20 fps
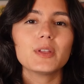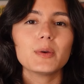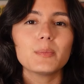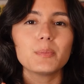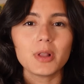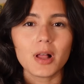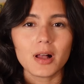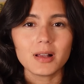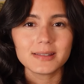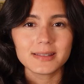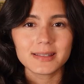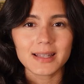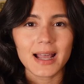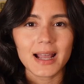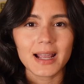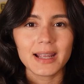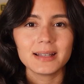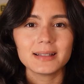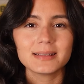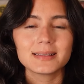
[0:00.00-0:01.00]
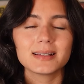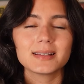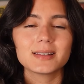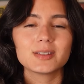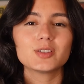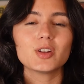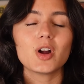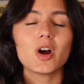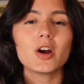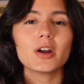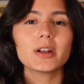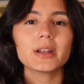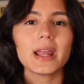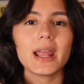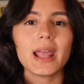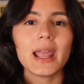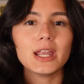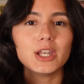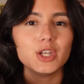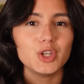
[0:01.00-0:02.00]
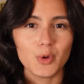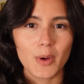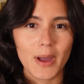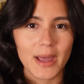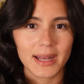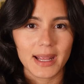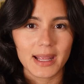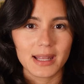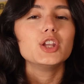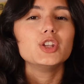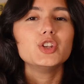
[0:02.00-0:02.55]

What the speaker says: the plus sign to start a new edit.